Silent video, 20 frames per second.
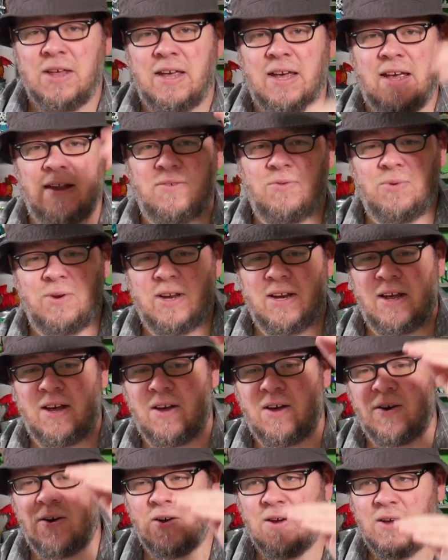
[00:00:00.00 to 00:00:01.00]
it's read
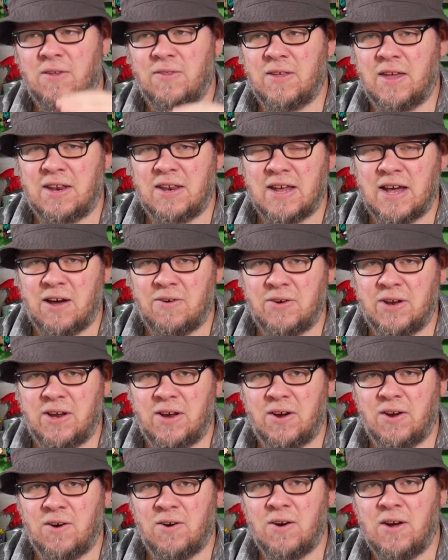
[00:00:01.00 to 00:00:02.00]
here, then down
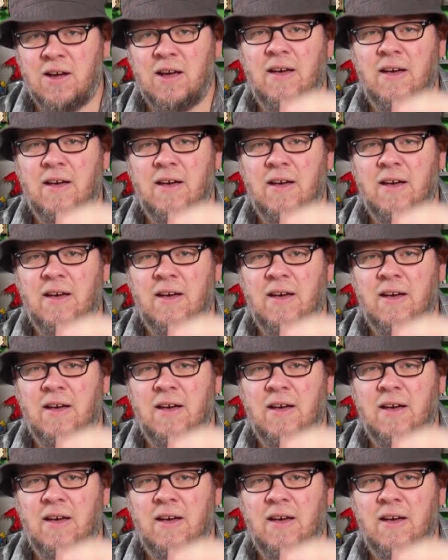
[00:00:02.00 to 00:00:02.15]
here,